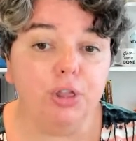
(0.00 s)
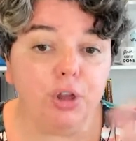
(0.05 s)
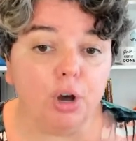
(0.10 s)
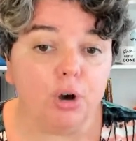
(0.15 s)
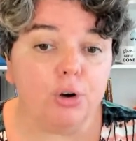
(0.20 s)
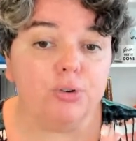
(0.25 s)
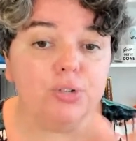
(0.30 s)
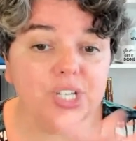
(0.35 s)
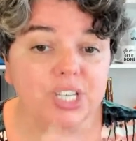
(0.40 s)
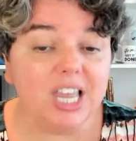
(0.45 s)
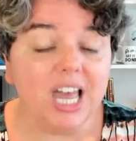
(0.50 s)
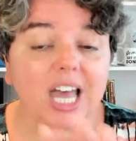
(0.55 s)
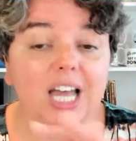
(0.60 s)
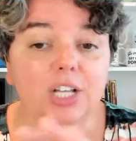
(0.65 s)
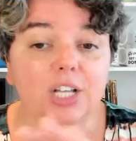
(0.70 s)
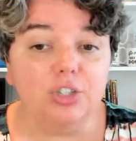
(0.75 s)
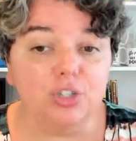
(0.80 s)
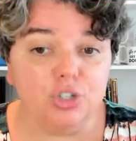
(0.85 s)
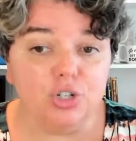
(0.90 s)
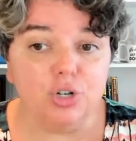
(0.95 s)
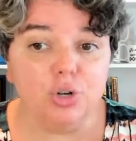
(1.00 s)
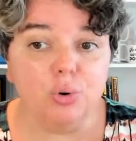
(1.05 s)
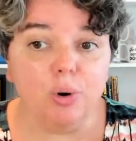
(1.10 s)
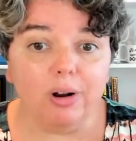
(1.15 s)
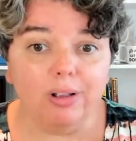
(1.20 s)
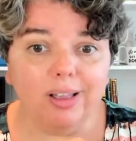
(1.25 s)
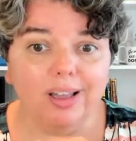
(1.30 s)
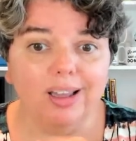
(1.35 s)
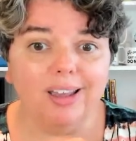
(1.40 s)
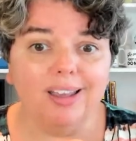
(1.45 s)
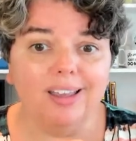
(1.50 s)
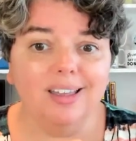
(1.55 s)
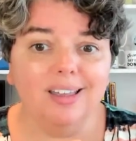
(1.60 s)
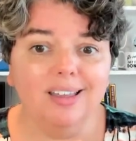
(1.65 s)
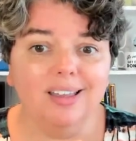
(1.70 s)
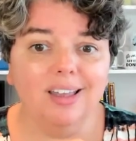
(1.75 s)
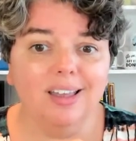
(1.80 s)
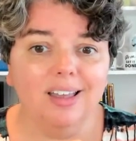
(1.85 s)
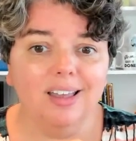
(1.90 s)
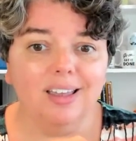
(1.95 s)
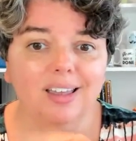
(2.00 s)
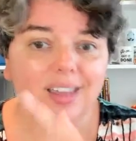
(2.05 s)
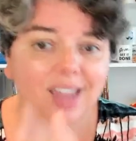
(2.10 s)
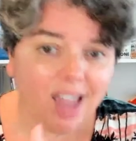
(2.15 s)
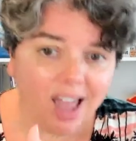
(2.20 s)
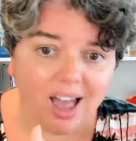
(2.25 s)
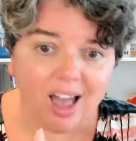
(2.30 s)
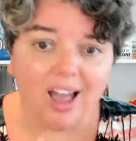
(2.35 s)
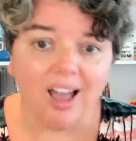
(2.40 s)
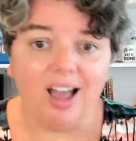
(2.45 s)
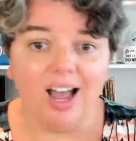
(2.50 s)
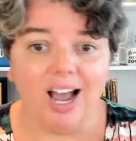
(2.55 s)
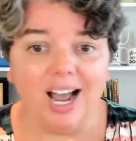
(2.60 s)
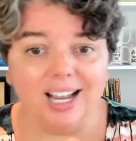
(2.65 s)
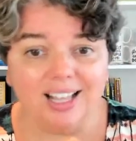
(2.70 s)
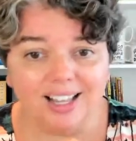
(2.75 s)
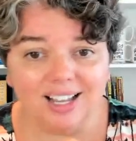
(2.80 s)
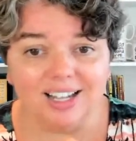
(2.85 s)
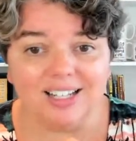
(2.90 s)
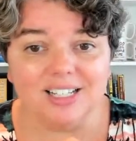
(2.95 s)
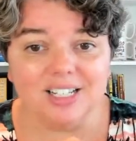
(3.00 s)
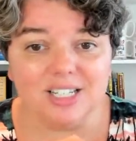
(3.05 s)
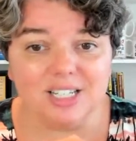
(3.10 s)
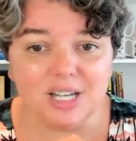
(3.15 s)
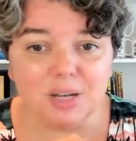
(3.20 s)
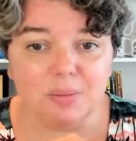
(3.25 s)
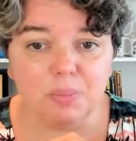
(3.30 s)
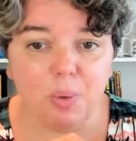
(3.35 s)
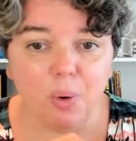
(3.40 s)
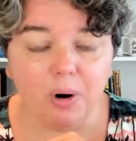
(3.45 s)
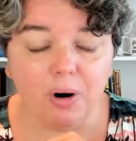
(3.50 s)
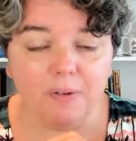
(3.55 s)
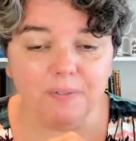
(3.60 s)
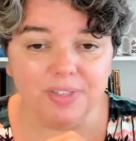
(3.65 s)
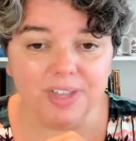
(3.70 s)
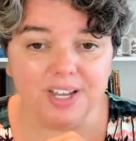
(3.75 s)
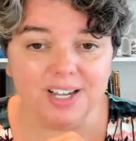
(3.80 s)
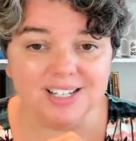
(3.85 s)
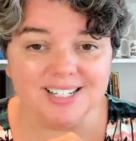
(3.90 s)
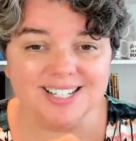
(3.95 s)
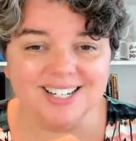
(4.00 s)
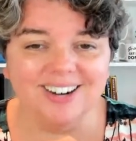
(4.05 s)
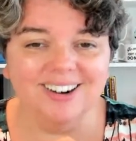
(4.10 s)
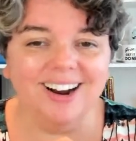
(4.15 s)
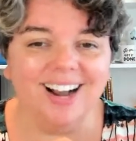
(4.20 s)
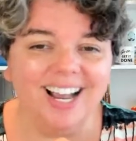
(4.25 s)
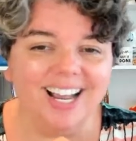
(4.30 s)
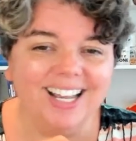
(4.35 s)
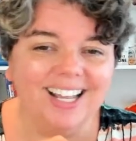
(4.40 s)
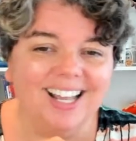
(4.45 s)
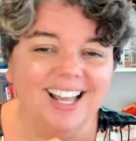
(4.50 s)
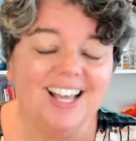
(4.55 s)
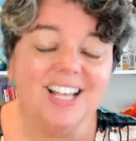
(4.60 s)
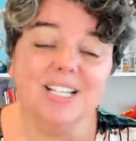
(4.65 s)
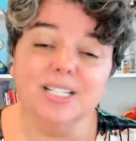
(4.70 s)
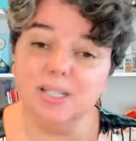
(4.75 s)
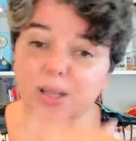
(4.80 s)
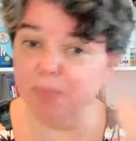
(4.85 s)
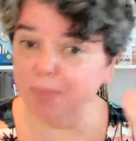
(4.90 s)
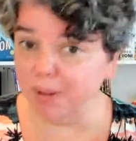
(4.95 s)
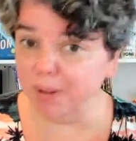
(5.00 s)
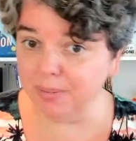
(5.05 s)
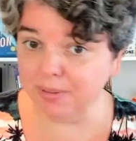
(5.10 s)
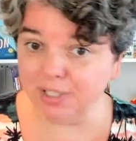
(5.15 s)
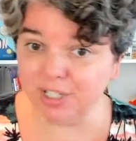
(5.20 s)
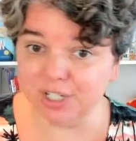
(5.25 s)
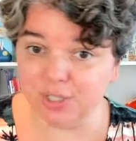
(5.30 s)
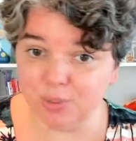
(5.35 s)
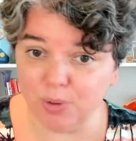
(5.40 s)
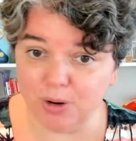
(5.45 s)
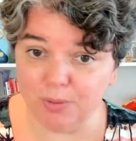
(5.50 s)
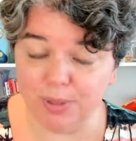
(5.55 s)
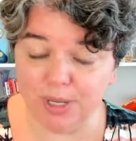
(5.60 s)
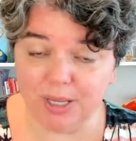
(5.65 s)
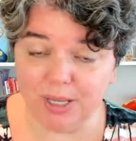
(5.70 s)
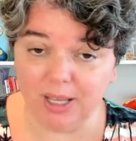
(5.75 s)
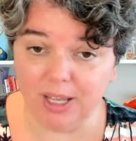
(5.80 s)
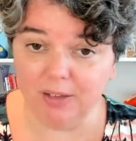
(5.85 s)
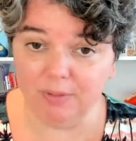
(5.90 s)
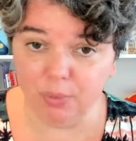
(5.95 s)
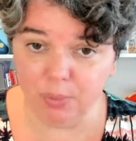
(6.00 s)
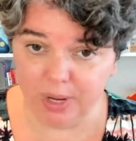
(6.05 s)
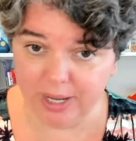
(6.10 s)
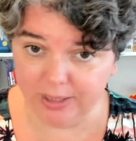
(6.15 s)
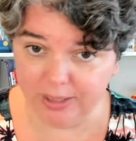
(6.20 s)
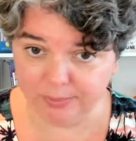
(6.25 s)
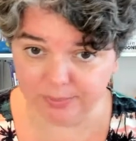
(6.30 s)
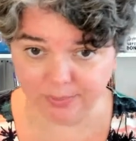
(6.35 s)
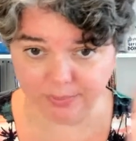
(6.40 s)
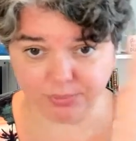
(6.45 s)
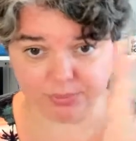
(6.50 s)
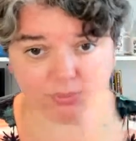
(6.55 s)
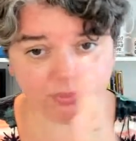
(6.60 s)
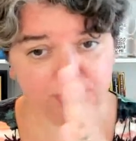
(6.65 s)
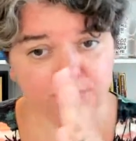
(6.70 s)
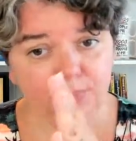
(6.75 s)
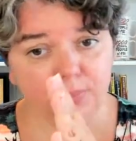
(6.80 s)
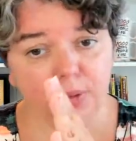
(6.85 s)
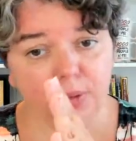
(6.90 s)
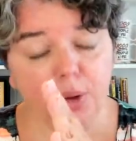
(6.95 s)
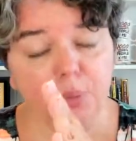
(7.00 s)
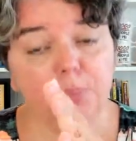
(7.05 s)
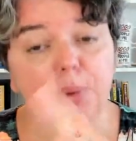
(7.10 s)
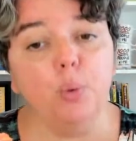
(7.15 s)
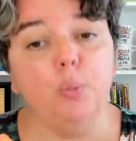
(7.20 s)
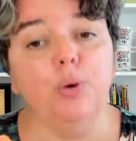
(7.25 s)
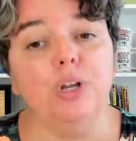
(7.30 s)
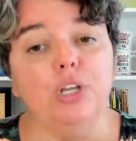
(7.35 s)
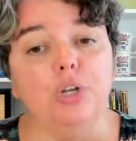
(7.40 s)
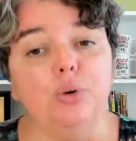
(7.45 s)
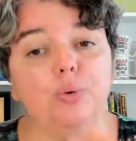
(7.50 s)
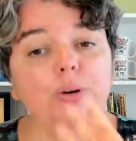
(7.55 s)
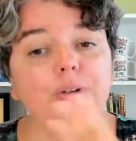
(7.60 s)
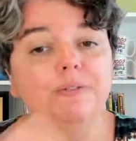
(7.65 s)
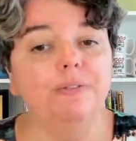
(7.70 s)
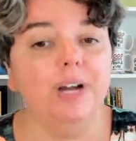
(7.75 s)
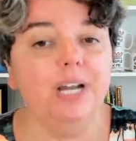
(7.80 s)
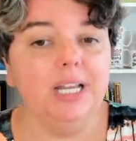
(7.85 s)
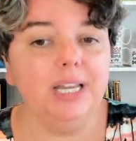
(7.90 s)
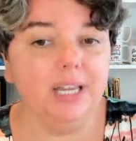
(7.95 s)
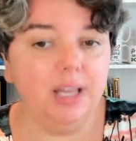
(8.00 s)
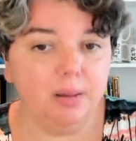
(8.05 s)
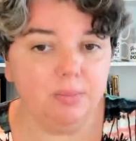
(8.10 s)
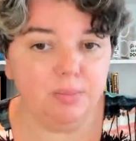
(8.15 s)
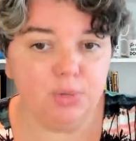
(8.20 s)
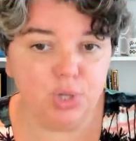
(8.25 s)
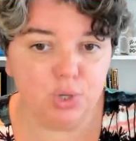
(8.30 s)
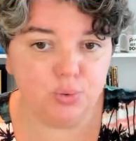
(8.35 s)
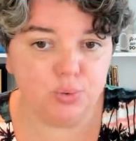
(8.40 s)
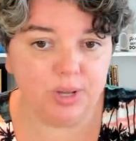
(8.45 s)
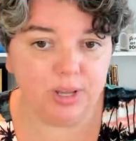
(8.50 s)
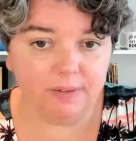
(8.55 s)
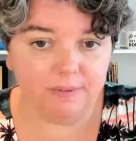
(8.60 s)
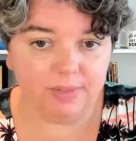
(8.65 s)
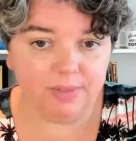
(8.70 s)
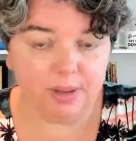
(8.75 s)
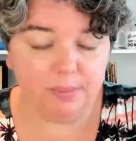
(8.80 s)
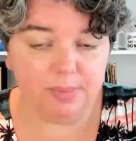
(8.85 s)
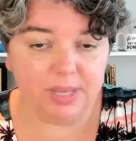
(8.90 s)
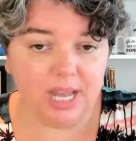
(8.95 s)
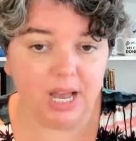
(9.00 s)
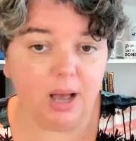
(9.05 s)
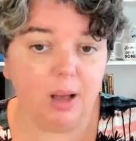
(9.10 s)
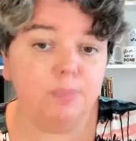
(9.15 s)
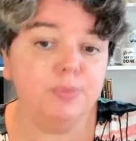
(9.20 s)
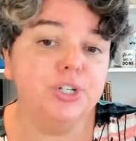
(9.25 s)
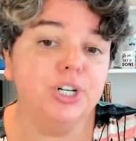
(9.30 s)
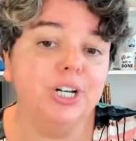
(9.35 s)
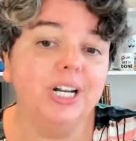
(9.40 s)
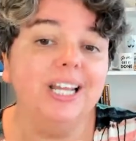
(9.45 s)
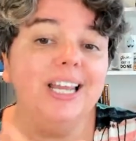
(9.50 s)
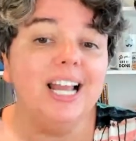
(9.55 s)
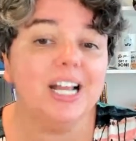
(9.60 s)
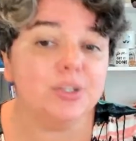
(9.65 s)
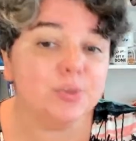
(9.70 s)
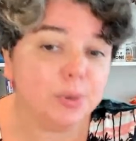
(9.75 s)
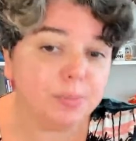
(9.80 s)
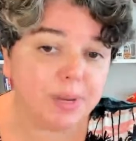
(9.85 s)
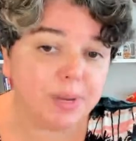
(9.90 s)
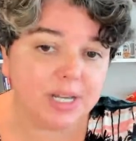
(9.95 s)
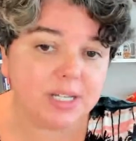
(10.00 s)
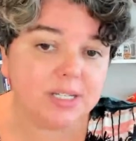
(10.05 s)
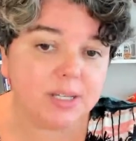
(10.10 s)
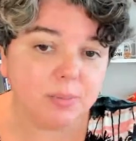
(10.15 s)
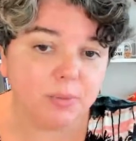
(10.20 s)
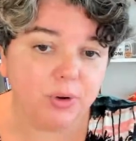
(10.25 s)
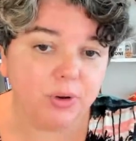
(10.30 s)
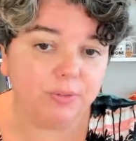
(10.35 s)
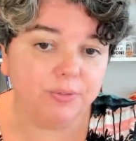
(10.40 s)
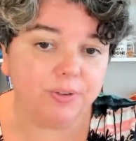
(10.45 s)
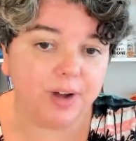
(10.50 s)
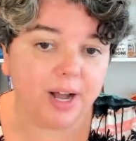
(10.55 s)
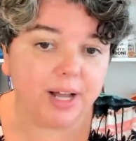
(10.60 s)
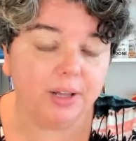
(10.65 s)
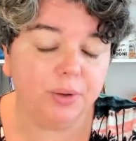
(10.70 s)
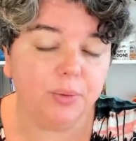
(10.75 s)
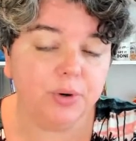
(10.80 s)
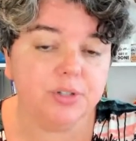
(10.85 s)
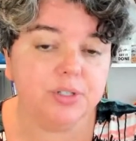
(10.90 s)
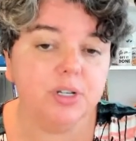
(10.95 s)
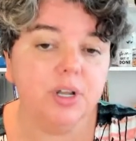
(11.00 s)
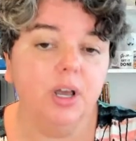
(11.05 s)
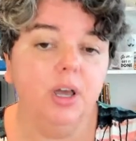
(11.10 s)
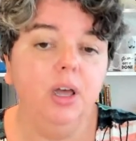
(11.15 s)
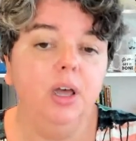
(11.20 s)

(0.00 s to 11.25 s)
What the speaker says: those that do are like, yeah, I'd like to see more of this, right? Some people just want to be in the giveaway, but when you invite them, you give them the option, and that's what makes them good followers.